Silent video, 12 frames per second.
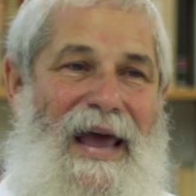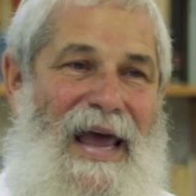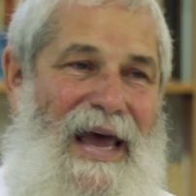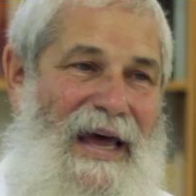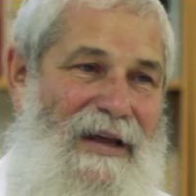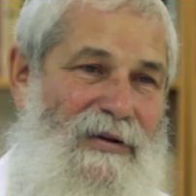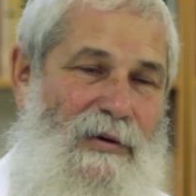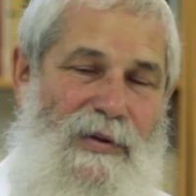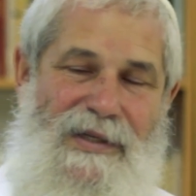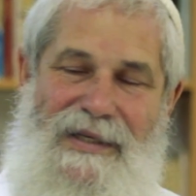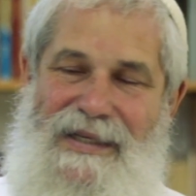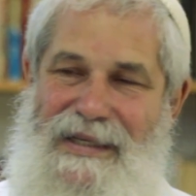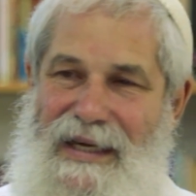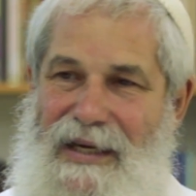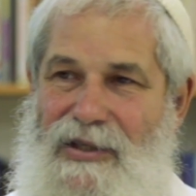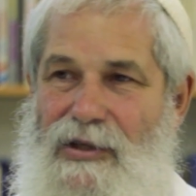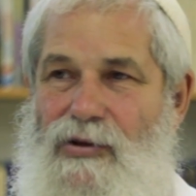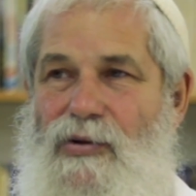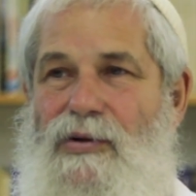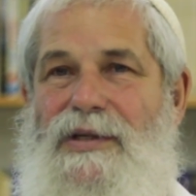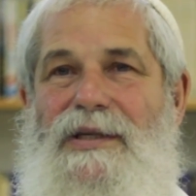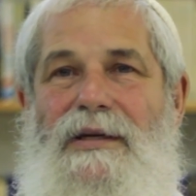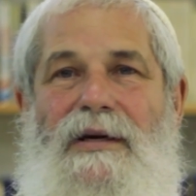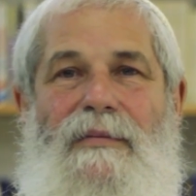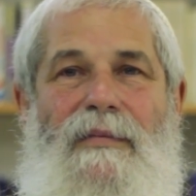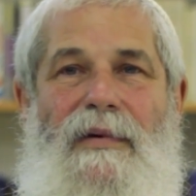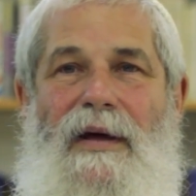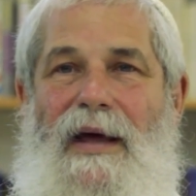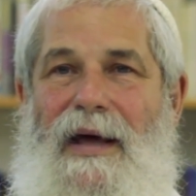And there was a siege in Jerusalem,